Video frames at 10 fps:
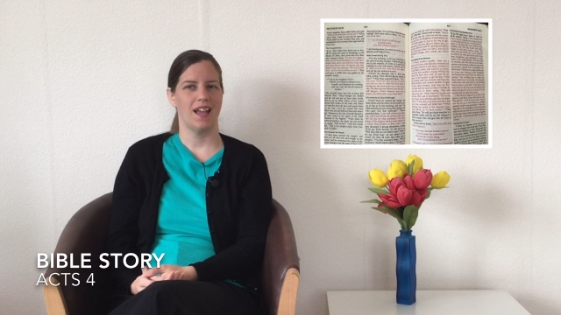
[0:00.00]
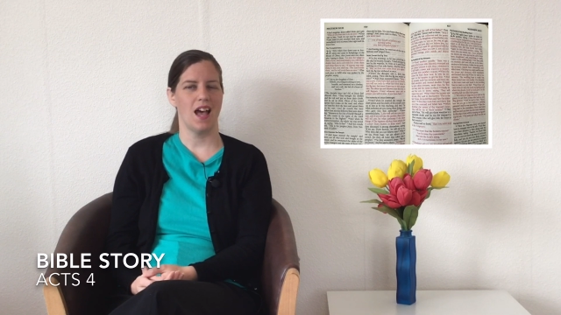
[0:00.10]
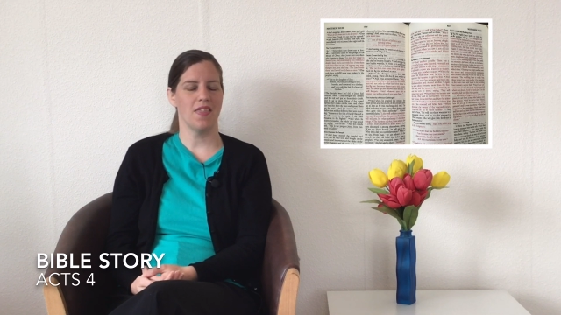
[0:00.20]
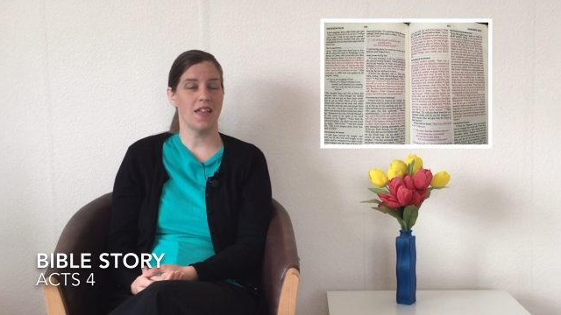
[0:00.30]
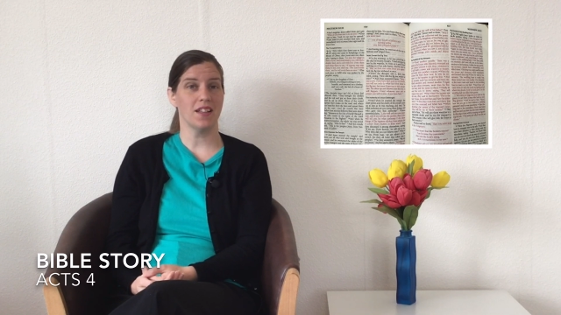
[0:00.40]

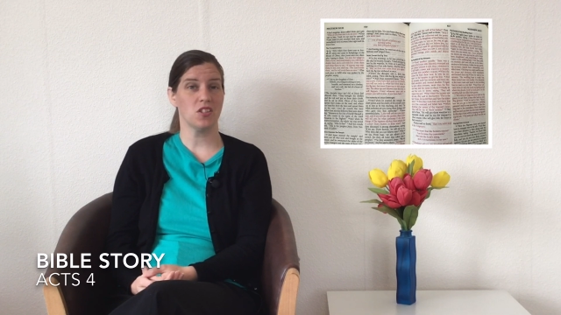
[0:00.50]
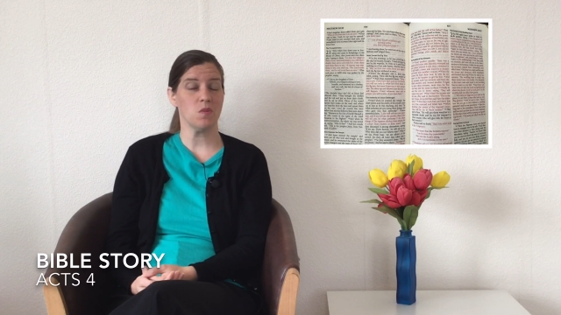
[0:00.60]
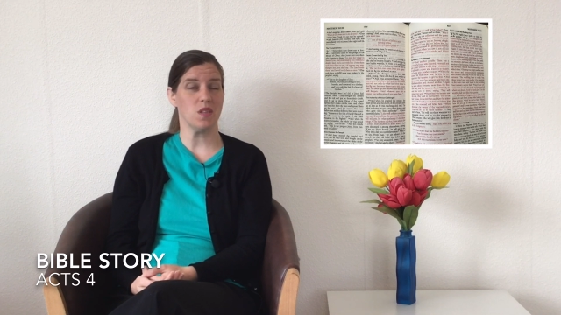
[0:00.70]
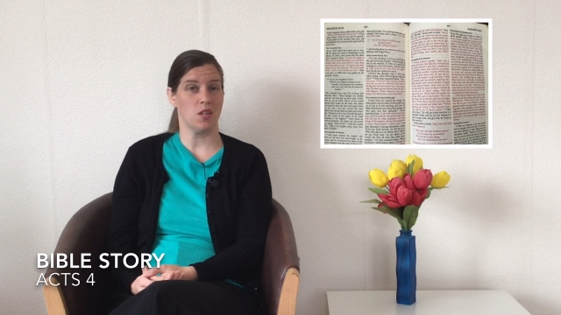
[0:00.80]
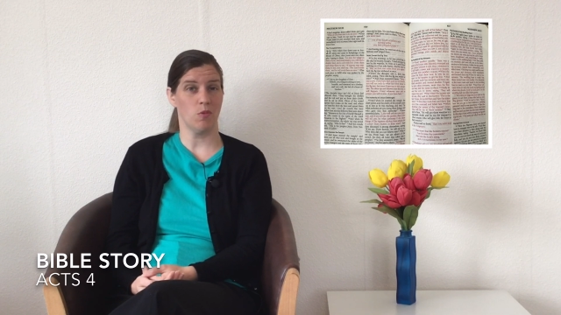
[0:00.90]
And that's
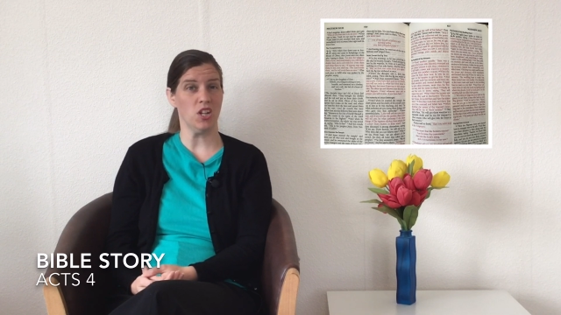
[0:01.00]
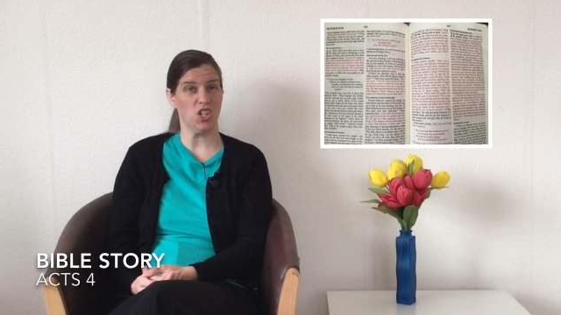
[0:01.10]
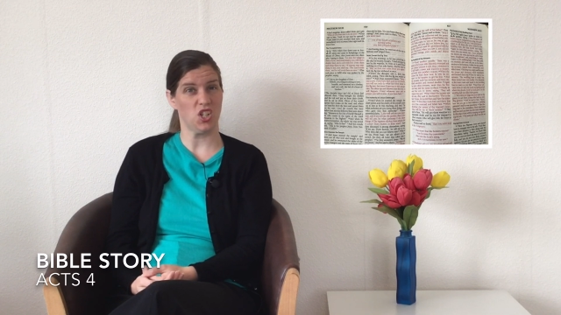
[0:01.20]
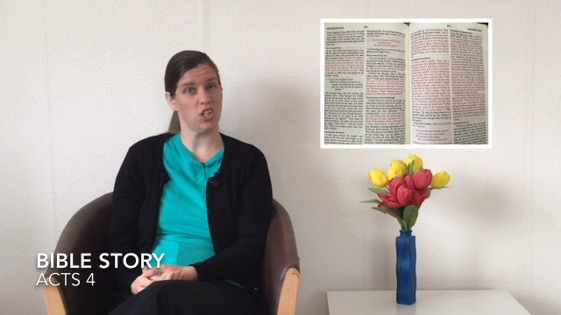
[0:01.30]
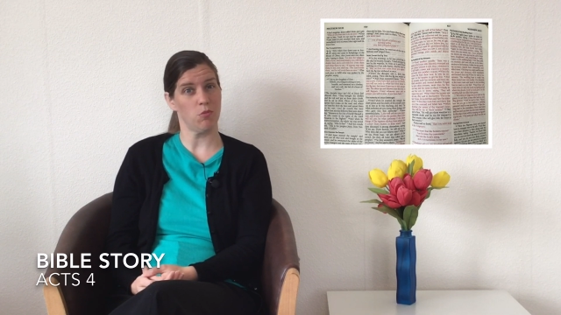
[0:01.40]
something that we
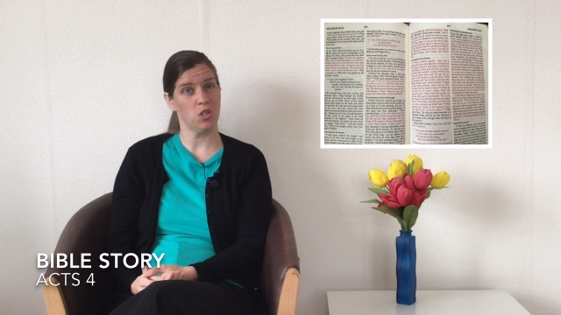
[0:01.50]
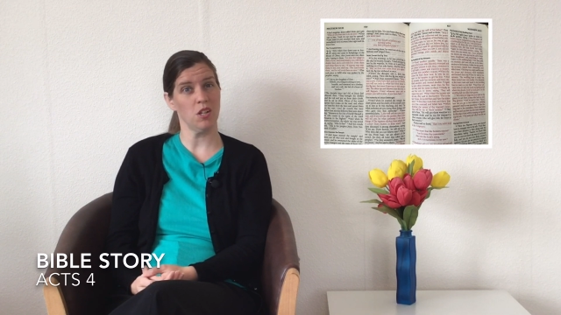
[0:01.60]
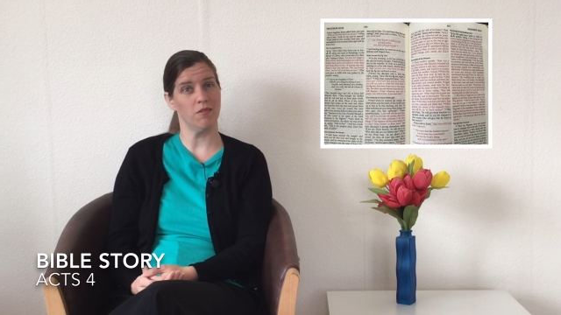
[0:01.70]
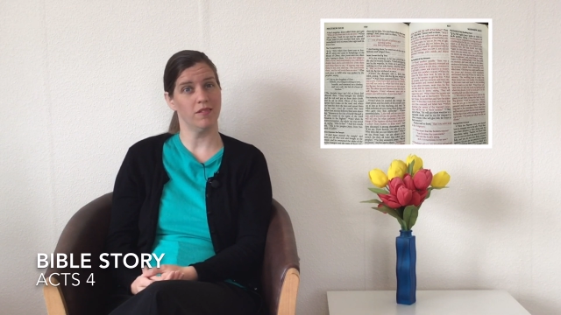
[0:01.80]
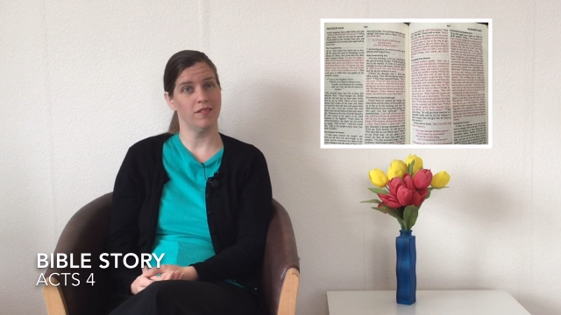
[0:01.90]
should do
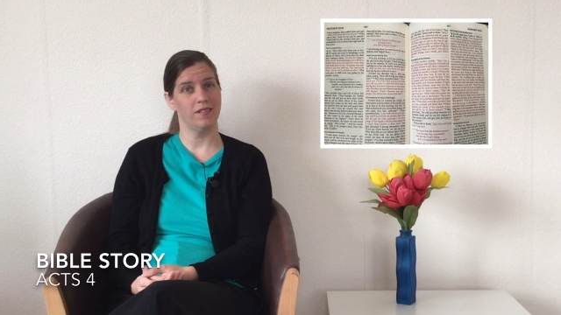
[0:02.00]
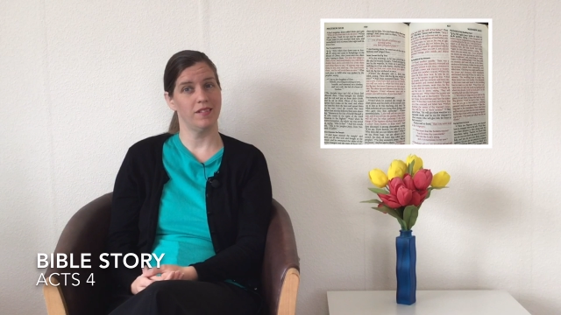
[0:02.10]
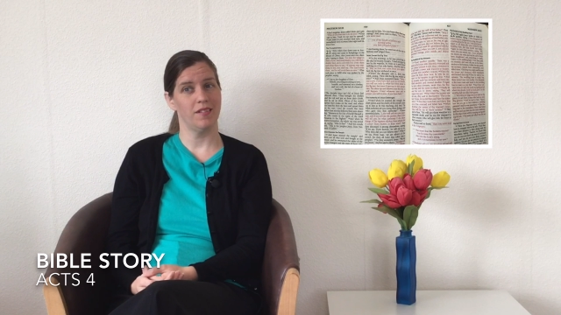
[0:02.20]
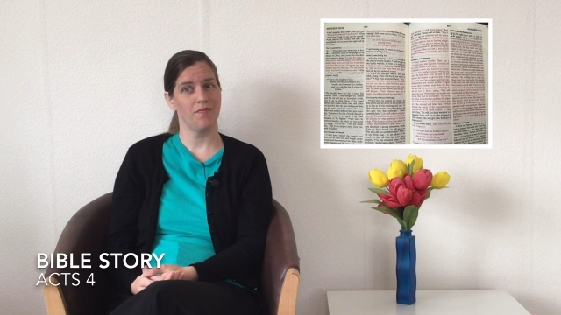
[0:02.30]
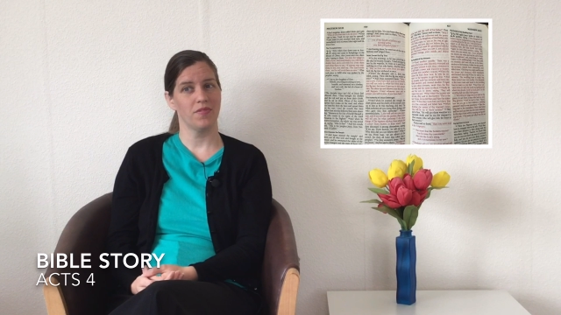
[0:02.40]
too.
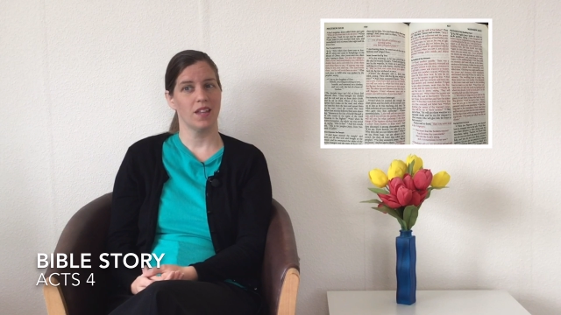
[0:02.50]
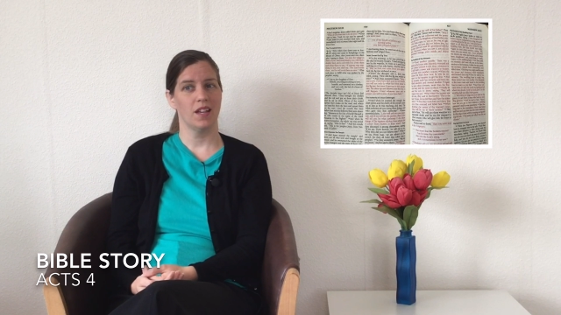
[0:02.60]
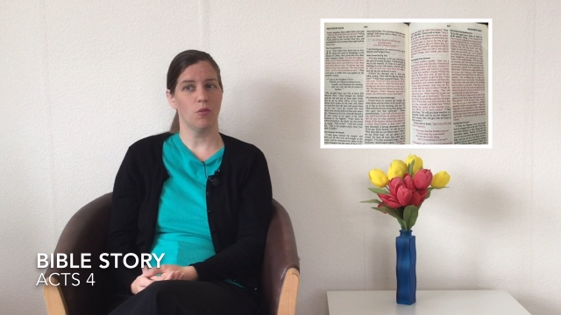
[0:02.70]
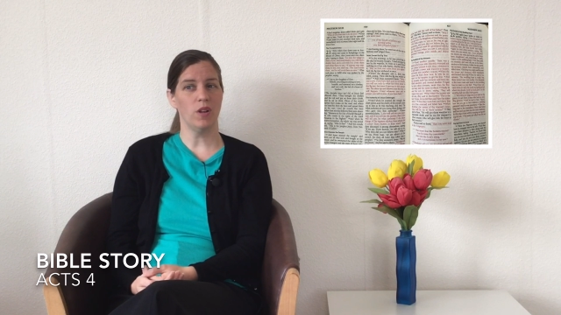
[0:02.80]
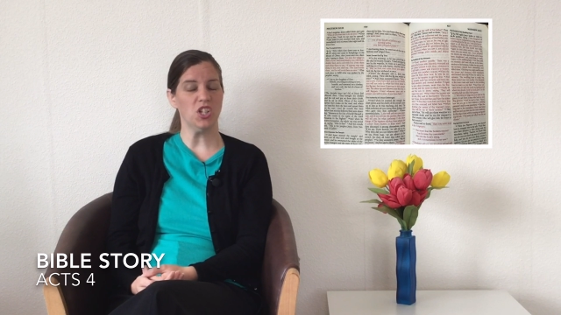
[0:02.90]

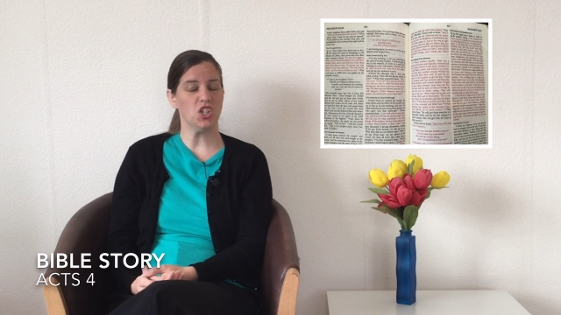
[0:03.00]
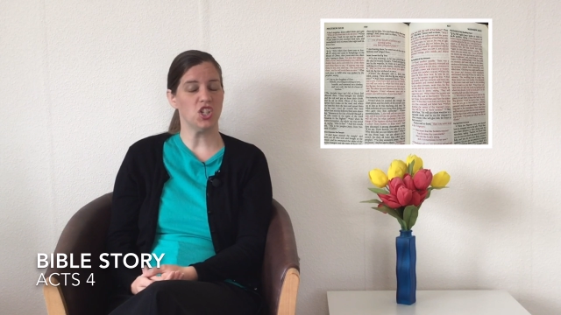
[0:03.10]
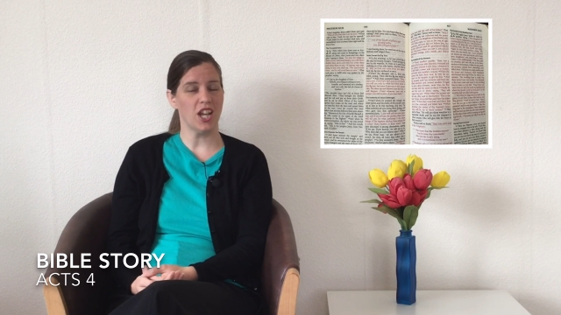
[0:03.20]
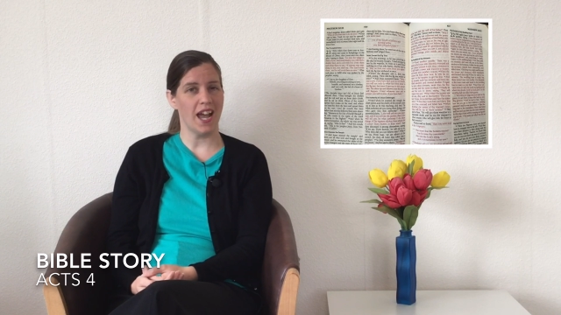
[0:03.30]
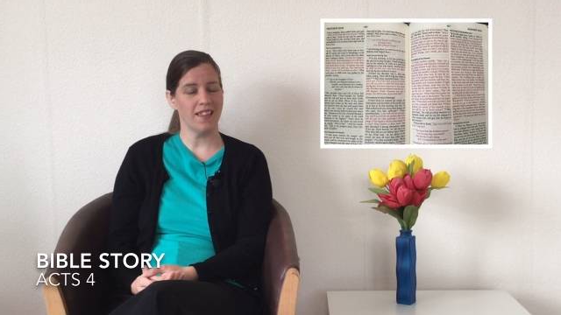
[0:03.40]
We should
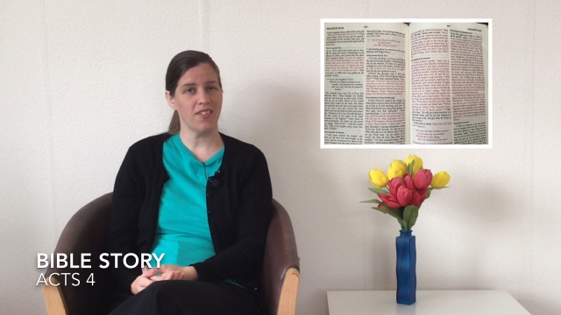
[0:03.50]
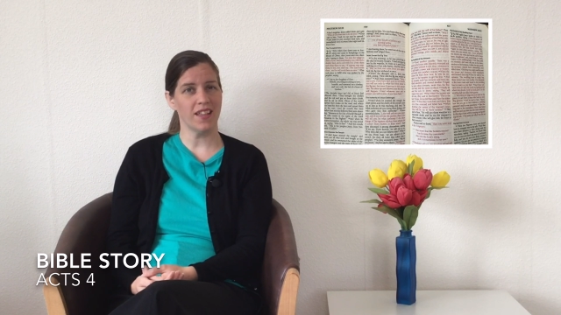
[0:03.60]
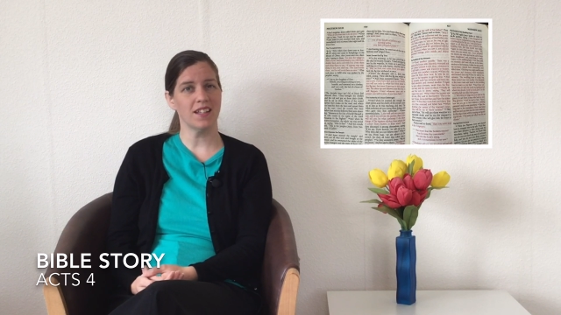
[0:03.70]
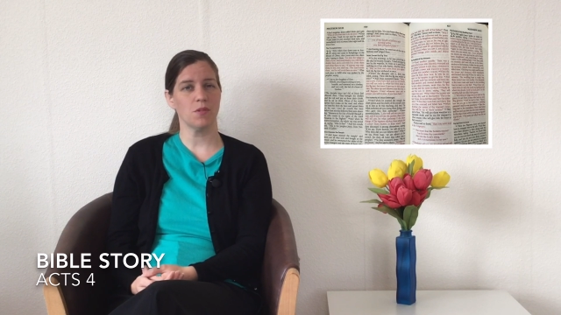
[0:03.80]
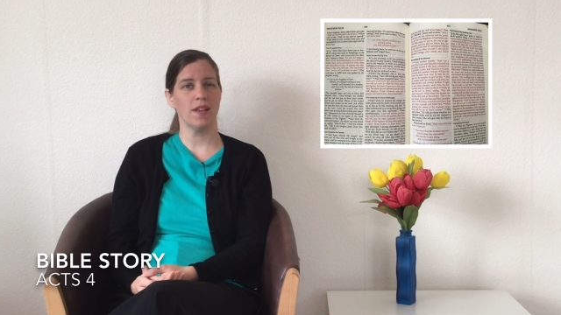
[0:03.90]
share the
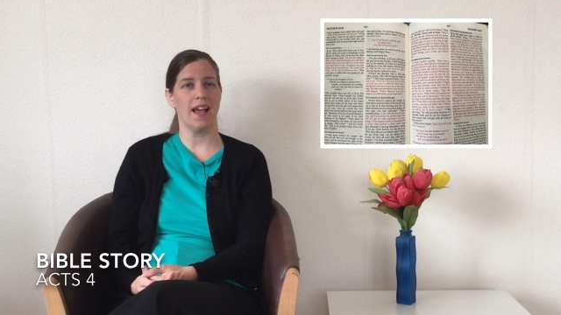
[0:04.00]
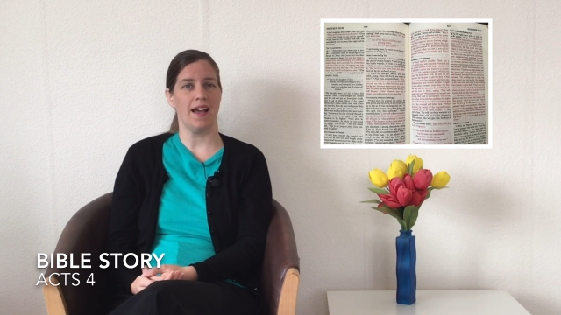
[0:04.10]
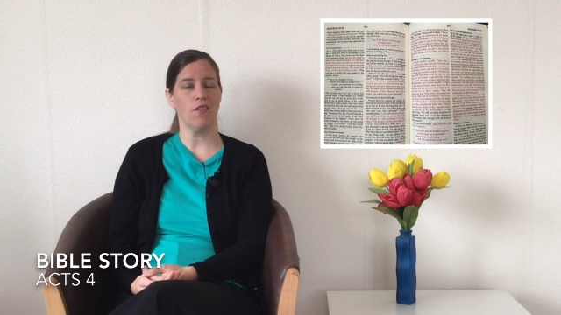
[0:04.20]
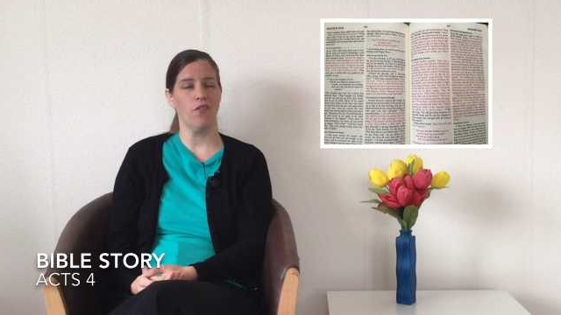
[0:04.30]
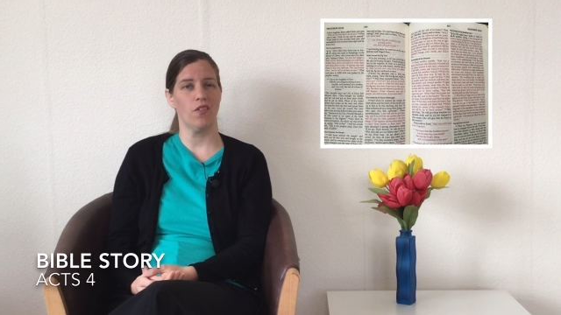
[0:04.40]
things we have,